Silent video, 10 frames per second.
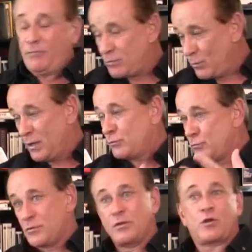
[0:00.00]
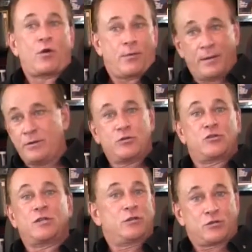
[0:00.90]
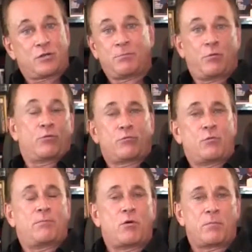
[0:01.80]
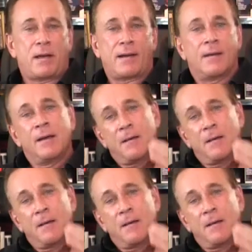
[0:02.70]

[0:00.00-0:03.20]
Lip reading: If someone else was in the car, they'd have just seen the sun poke through and poke back.